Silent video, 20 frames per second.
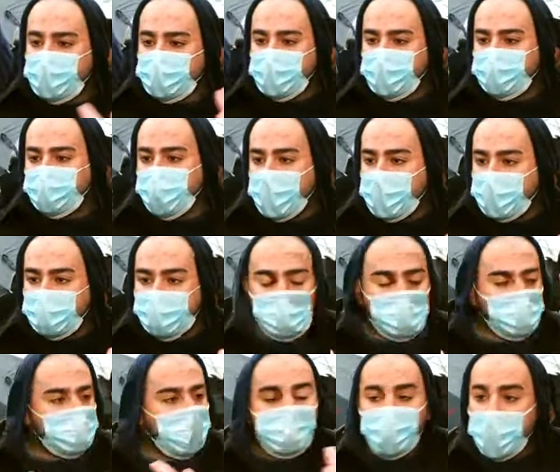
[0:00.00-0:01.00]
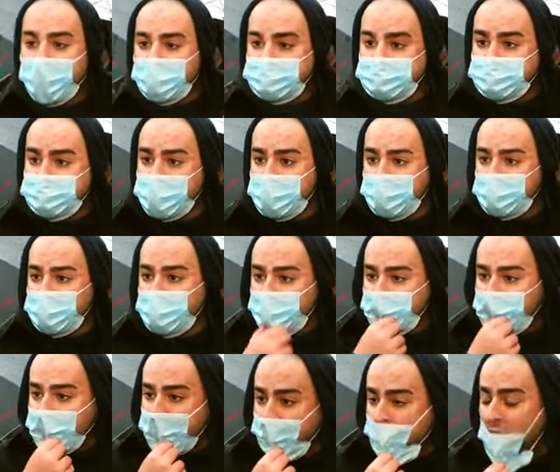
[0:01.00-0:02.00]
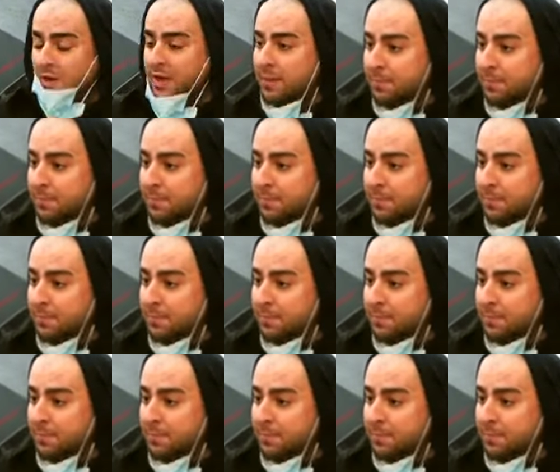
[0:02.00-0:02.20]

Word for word: the same person yeah. answer the question